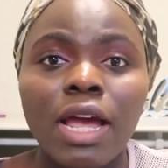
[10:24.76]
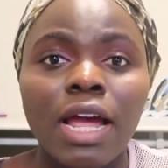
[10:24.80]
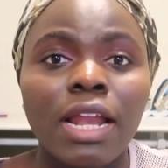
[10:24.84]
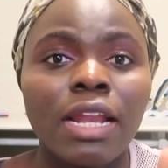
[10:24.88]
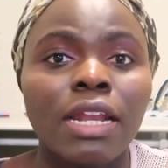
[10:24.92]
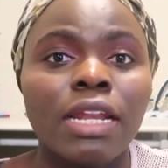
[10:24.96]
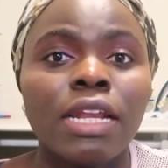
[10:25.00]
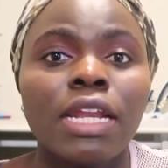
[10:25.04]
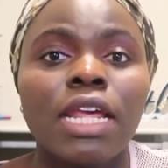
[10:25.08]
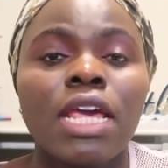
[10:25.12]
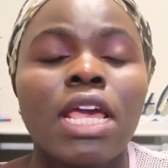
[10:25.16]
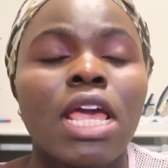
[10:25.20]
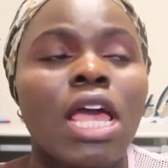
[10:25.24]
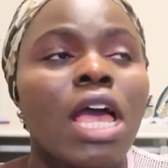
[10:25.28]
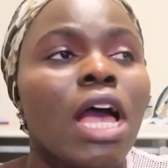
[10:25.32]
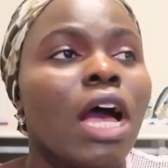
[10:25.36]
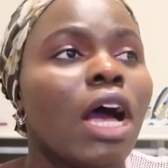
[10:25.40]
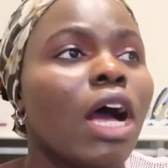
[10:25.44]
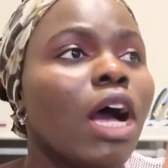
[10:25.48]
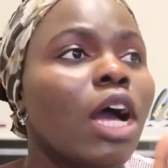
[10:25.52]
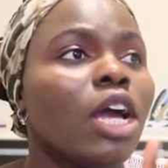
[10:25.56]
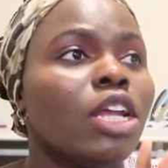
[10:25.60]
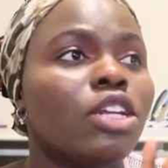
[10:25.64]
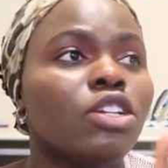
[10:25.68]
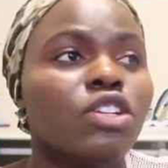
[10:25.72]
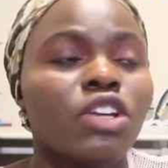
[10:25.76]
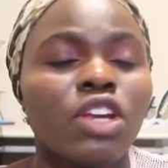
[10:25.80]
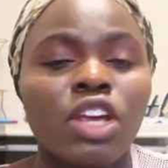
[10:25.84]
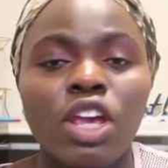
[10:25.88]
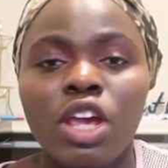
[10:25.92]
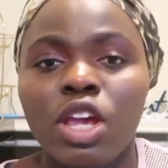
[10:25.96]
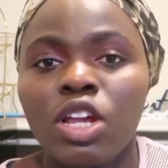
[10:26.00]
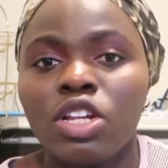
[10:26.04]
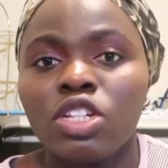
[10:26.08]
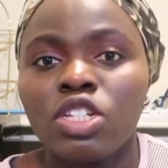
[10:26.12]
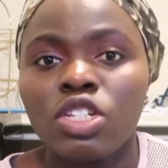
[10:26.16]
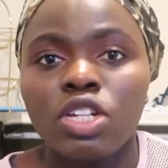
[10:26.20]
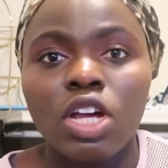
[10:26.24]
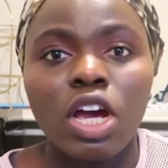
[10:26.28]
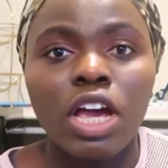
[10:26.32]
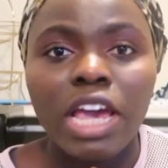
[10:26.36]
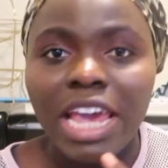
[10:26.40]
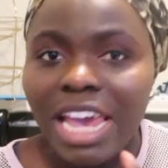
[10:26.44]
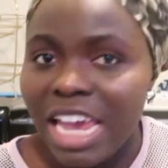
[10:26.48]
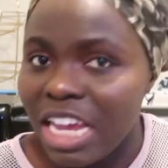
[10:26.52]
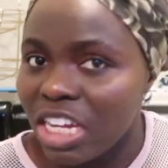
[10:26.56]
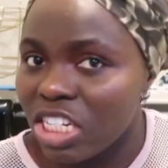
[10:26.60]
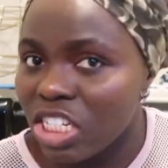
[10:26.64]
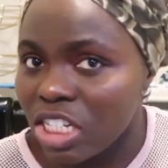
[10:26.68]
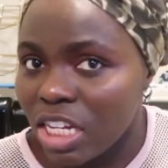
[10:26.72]
an educational
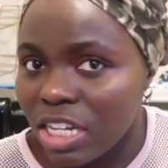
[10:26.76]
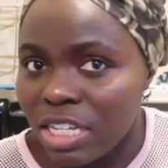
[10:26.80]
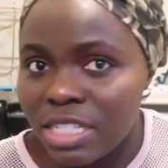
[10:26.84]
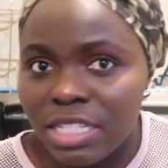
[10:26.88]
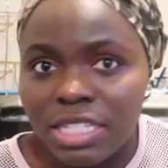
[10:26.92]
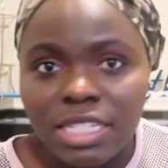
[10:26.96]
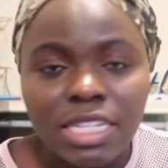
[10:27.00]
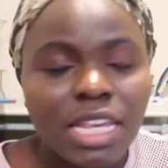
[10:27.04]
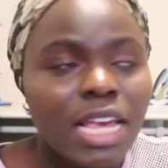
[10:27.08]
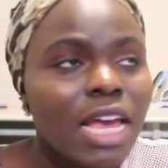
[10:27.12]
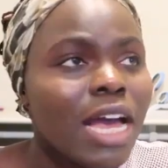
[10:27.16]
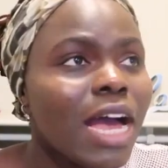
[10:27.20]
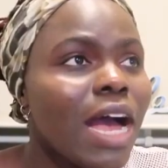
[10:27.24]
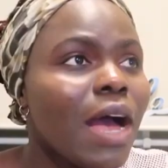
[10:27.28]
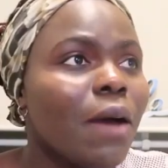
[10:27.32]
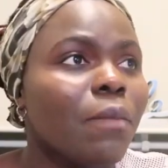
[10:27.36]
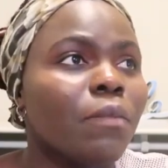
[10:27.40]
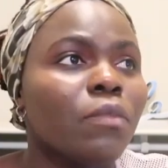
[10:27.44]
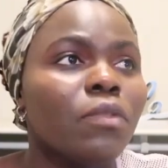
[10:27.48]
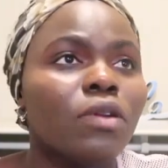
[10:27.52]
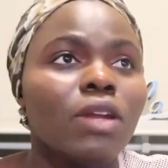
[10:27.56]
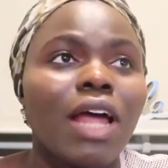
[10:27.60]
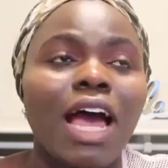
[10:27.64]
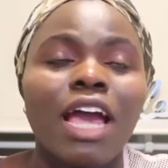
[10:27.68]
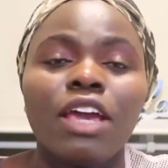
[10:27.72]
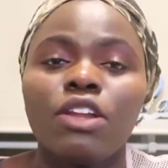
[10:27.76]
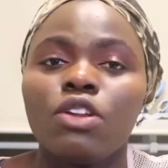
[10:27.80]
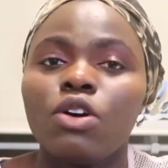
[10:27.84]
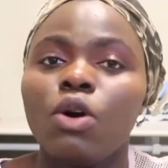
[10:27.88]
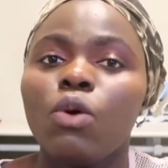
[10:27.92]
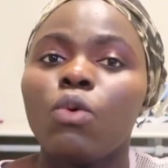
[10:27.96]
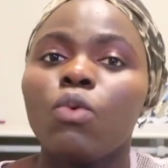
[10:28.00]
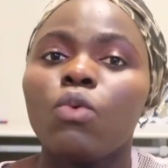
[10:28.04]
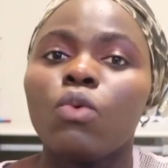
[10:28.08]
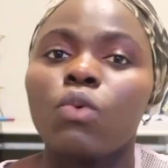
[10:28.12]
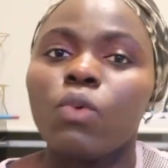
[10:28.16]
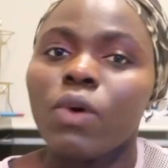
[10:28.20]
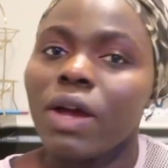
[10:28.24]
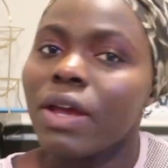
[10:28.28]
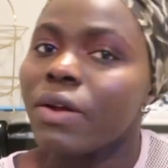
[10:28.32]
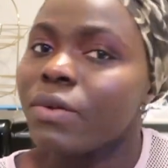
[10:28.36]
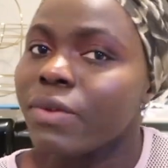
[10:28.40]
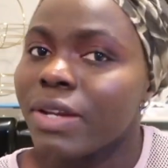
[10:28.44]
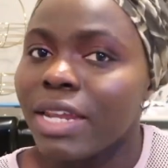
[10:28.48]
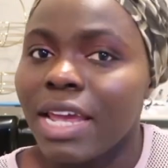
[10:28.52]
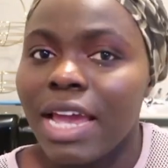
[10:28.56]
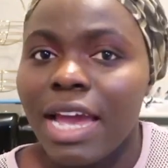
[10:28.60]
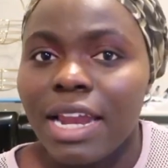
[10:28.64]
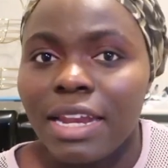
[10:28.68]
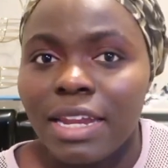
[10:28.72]
agent, um, I don't work
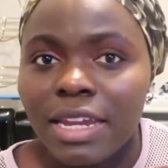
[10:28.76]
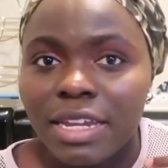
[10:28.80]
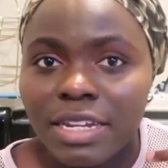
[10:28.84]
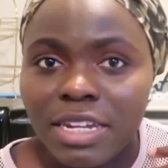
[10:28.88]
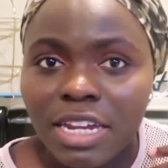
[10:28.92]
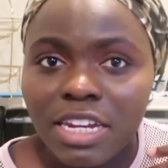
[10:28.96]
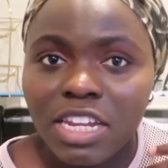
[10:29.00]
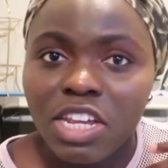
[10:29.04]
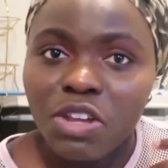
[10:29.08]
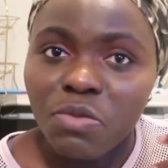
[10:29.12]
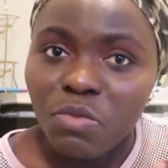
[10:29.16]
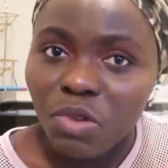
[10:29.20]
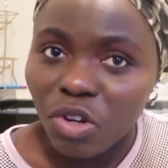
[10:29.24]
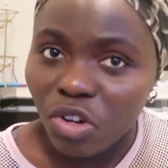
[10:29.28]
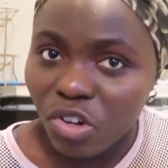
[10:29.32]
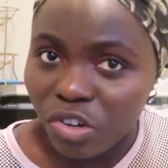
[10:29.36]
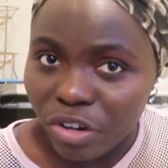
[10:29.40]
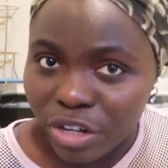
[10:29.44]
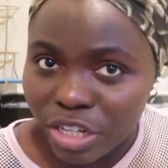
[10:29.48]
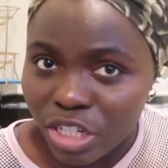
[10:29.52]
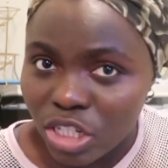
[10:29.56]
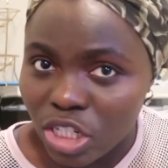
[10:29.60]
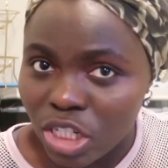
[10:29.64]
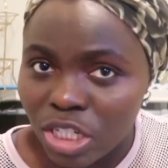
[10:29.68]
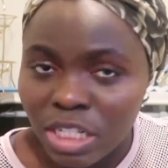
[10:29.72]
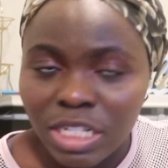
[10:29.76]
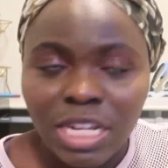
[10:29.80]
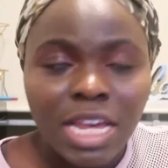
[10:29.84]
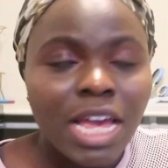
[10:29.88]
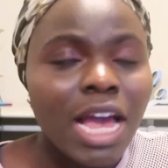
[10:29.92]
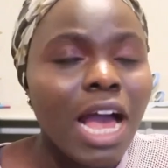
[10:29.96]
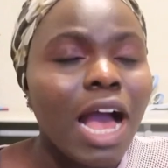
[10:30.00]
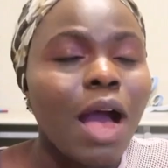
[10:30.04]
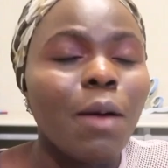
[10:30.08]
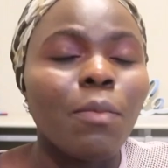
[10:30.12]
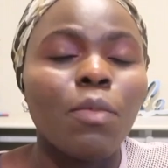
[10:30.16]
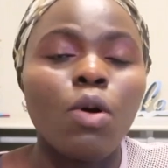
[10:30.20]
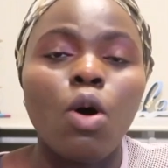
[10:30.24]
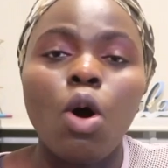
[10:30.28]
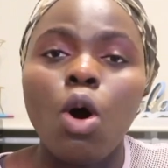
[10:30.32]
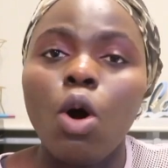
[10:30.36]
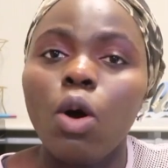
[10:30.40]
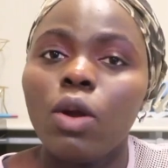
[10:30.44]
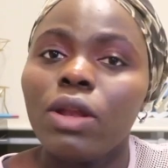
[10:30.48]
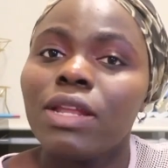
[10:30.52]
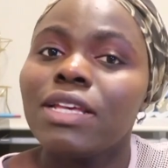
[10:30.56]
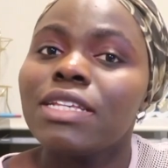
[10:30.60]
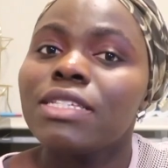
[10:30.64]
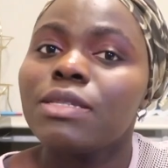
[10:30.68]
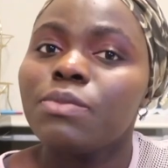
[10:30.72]
with Canadian immigration, I'm
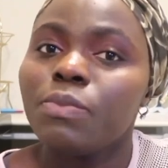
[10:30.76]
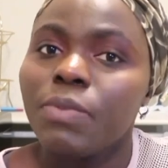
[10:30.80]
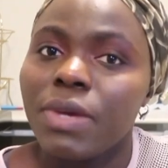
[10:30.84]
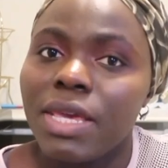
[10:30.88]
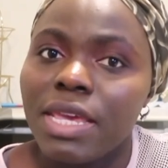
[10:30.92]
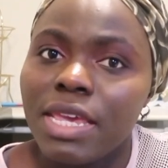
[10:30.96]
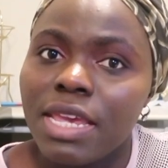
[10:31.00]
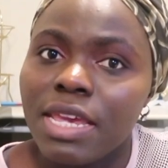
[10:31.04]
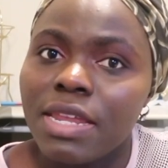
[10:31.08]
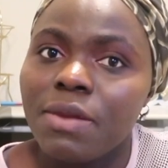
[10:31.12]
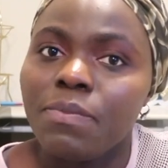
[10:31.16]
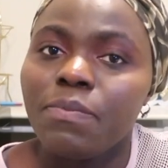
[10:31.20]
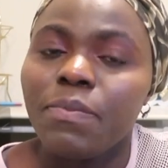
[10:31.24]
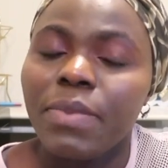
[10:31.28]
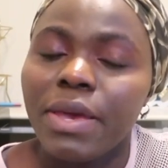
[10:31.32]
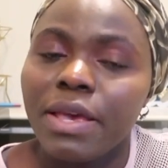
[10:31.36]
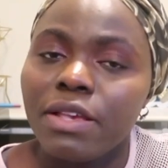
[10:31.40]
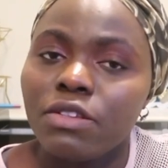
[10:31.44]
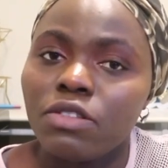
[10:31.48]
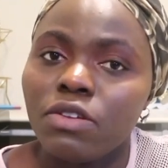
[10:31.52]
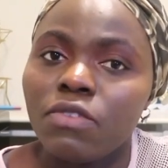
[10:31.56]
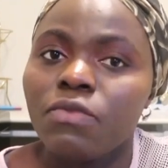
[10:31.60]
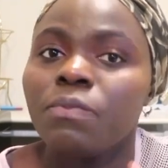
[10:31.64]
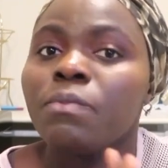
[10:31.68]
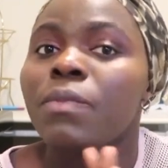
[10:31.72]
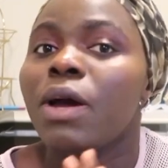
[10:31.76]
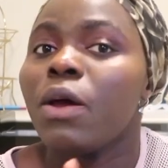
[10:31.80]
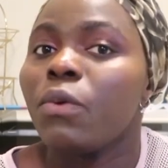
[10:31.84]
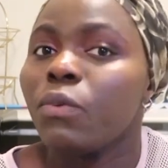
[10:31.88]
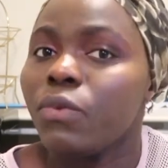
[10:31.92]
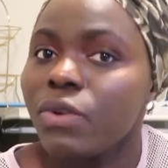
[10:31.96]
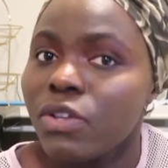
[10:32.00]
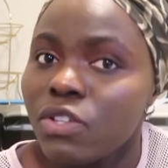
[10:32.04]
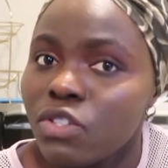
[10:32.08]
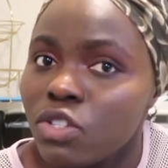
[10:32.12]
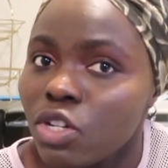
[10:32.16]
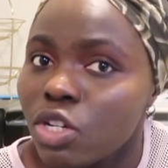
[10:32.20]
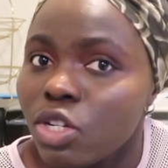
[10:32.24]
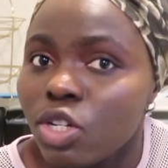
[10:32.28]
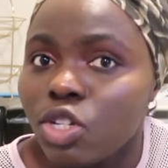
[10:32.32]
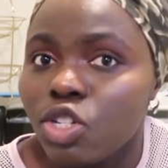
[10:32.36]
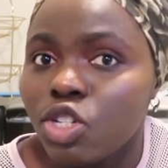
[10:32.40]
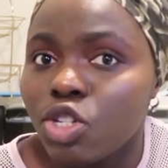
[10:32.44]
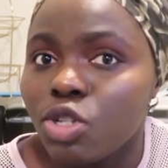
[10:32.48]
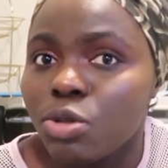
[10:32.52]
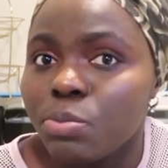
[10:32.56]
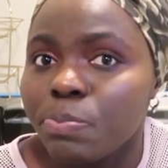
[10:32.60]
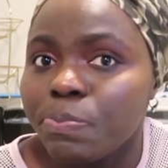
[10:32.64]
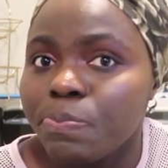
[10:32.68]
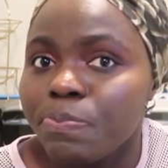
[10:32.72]
only speaking based of my
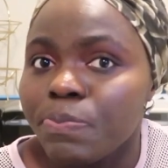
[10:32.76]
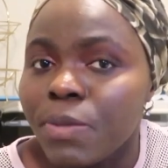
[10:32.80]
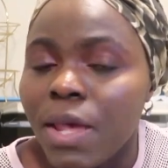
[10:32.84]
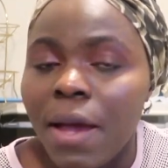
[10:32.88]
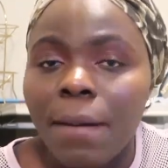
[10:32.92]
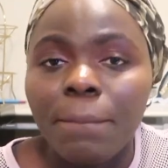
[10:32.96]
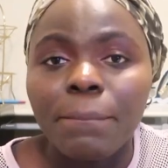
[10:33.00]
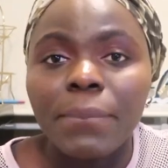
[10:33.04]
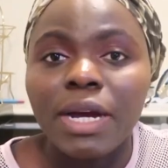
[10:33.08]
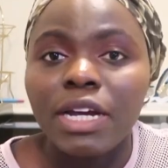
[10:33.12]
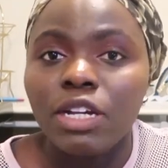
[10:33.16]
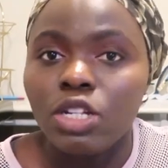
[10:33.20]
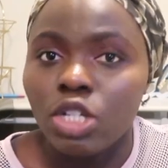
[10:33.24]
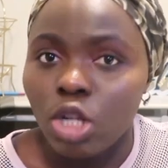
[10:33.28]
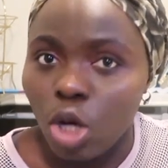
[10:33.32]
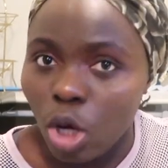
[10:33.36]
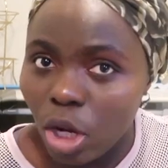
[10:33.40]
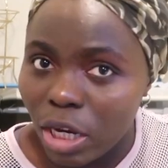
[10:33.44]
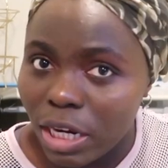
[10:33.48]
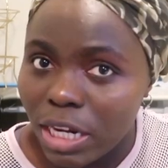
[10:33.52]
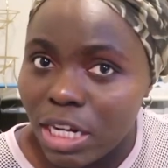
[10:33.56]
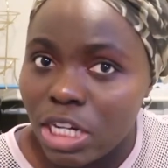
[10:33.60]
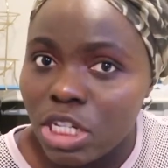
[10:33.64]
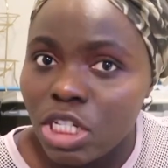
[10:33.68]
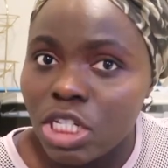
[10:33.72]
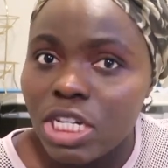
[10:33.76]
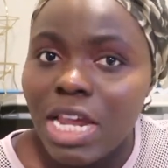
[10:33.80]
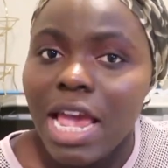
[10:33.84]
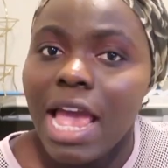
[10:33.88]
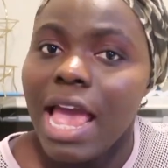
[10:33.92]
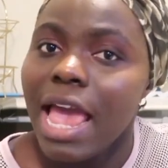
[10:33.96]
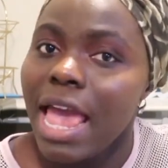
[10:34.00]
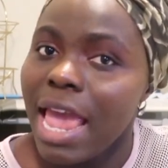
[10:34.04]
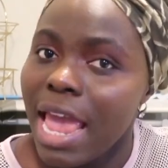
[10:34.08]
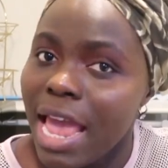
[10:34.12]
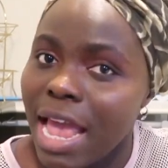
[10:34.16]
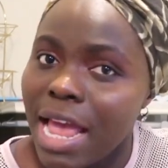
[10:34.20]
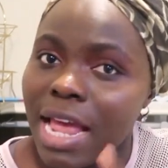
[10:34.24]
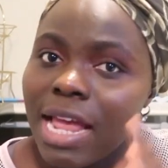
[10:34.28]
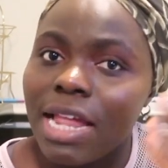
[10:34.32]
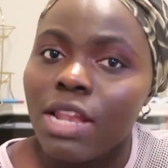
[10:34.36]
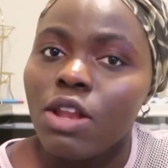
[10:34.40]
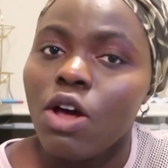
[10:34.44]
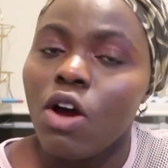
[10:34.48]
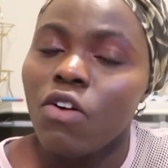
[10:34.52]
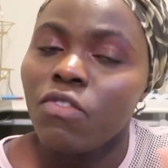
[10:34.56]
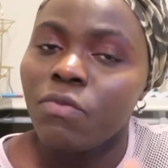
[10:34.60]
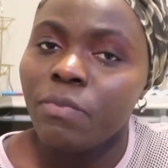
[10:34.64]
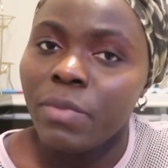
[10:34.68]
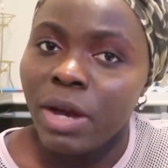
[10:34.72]
research, my knowledge and
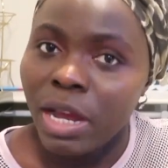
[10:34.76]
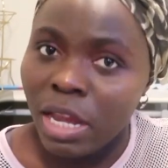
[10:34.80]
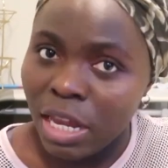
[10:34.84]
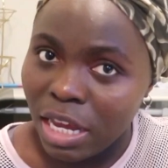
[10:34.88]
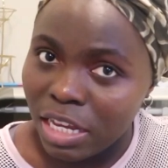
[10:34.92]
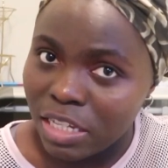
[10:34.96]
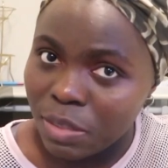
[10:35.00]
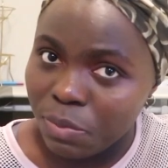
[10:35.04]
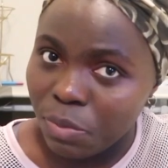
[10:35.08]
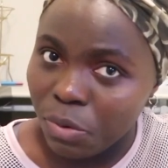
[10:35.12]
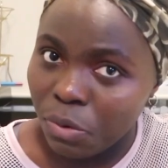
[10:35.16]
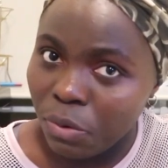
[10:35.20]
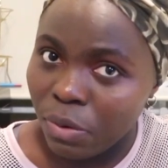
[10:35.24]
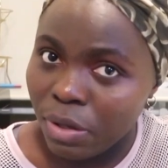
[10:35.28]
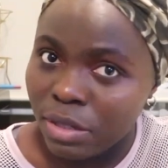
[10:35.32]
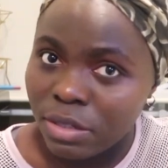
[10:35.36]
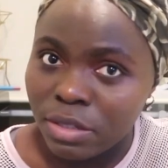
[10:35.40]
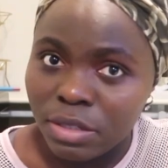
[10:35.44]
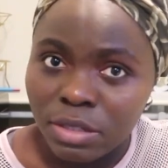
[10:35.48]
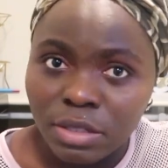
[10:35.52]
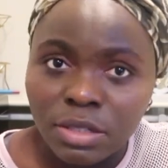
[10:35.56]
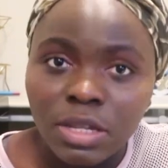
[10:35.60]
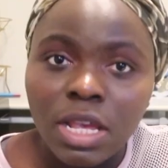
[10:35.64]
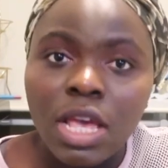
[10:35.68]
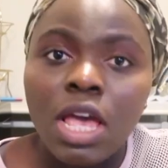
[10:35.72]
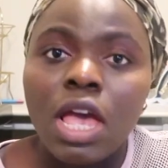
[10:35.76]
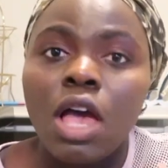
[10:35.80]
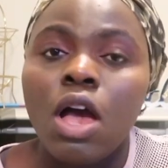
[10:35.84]
of my experience